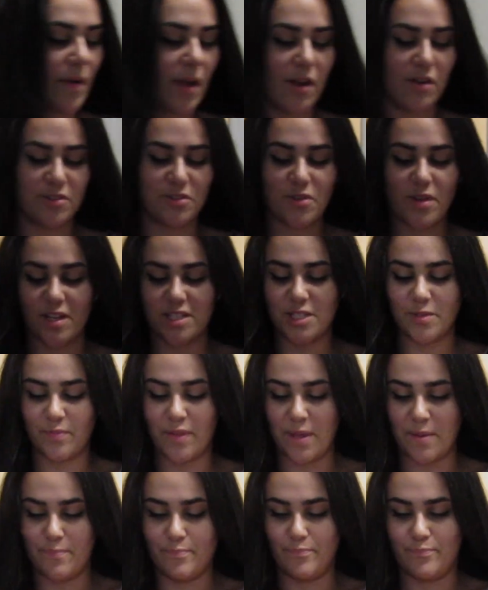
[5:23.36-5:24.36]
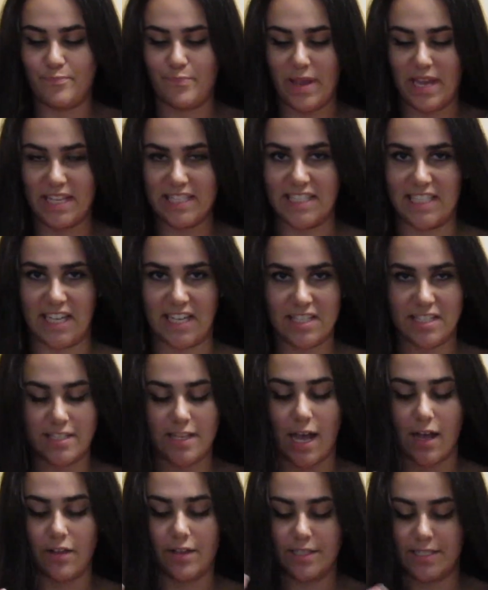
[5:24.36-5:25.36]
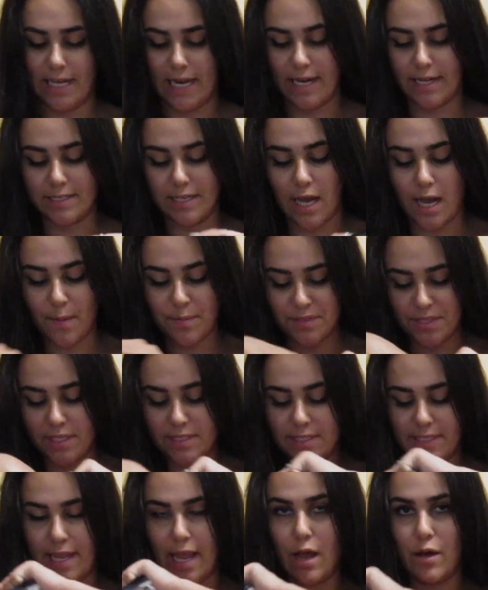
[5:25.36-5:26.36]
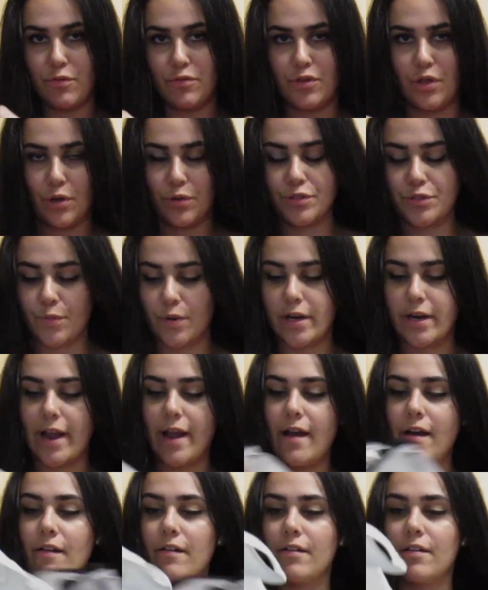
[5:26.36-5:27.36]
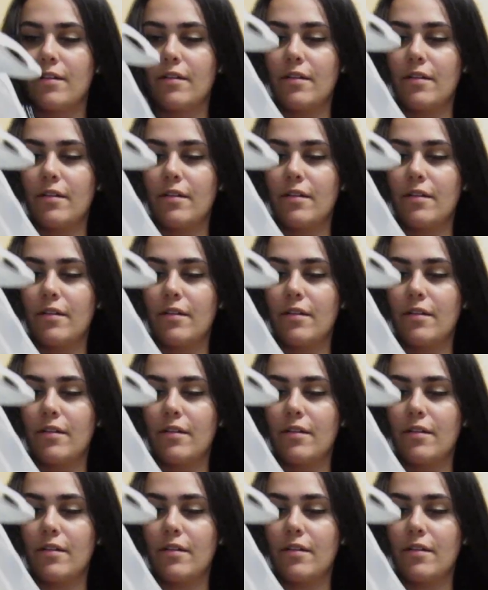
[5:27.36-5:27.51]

I also got some like basic solid tank tops. Let's see how those work out.